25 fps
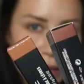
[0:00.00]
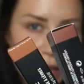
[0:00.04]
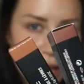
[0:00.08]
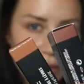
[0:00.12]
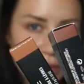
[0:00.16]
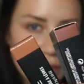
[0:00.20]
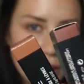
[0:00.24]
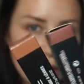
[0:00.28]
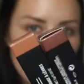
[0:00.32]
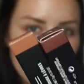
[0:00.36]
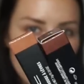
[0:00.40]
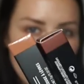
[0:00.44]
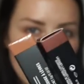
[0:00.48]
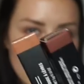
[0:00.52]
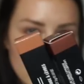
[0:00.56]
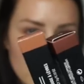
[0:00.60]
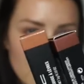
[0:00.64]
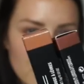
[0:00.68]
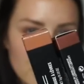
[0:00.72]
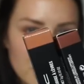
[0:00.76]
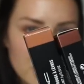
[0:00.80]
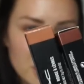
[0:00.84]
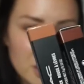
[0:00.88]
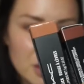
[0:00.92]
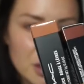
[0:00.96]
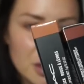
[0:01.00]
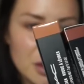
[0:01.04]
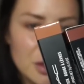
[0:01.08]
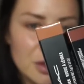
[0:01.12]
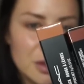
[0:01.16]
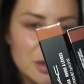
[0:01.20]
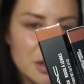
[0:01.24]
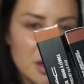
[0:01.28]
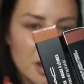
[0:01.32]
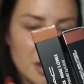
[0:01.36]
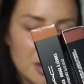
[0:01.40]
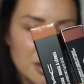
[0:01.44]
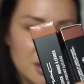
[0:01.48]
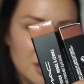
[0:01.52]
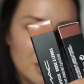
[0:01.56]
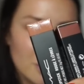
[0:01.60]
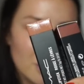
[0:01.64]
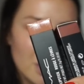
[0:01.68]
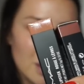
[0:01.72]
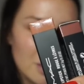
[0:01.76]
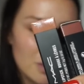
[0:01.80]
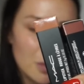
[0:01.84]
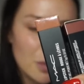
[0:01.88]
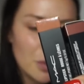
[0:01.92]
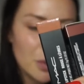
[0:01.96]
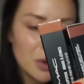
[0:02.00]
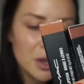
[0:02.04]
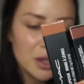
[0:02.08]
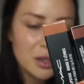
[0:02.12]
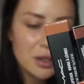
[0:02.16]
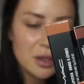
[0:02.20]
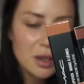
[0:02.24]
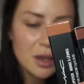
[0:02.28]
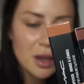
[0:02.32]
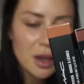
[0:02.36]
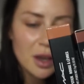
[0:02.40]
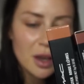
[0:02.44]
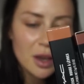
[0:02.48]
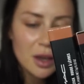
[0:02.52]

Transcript: we have like the iconic nudes that I think people wanted